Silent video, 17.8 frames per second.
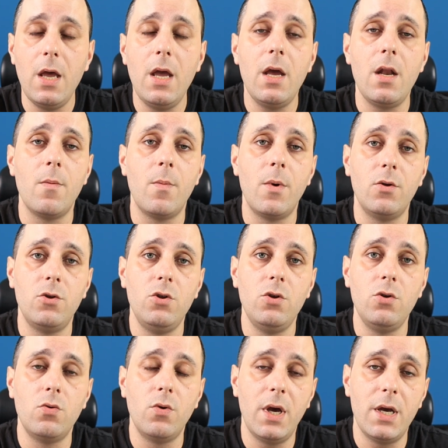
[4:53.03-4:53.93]
and
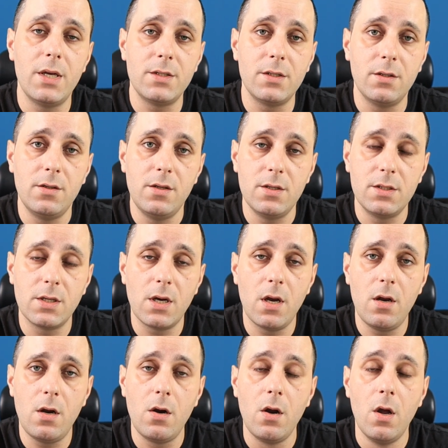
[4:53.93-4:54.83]
about you as a
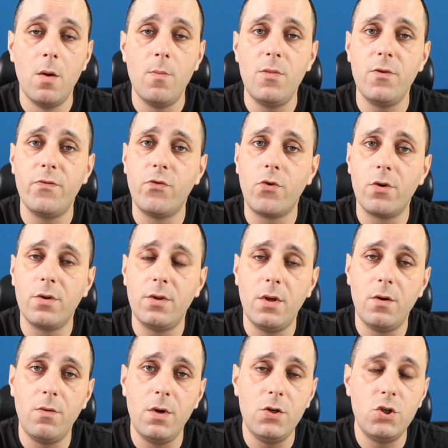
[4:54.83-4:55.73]
designer before
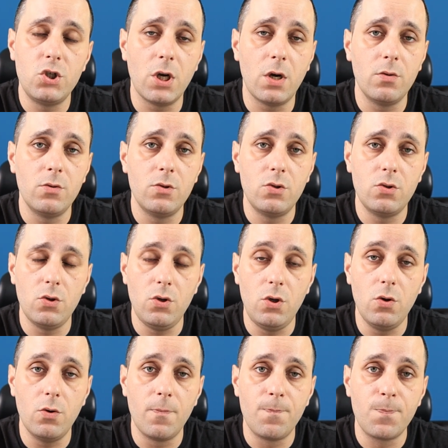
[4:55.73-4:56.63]
they reach out to
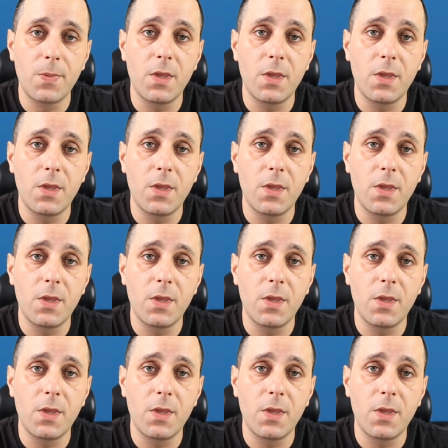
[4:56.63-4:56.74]
you.